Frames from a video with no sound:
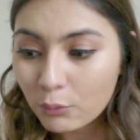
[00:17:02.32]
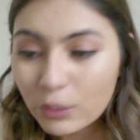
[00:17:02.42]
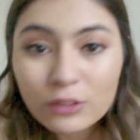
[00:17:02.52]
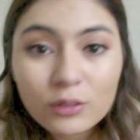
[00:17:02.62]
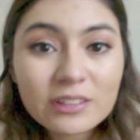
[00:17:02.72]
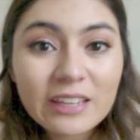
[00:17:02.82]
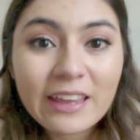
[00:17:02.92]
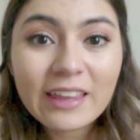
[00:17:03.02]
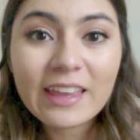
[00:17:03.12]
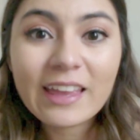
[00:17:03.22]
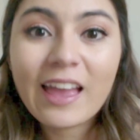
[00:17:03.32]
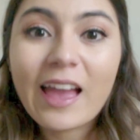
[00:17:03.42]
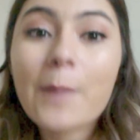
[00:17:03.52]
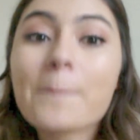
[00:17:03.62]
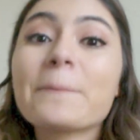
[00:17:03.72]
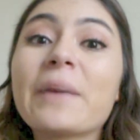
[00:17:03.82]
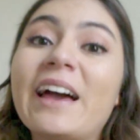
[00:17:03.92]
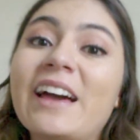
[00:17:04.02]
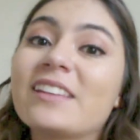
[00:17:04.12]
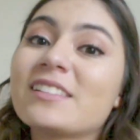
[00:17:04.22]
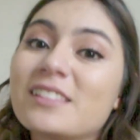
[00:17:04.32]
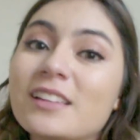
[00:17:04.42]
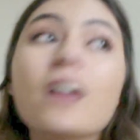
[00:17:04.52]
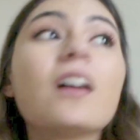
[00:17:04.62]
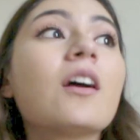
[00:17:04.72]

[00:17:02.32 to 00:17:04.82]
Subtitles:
went to take it, and passed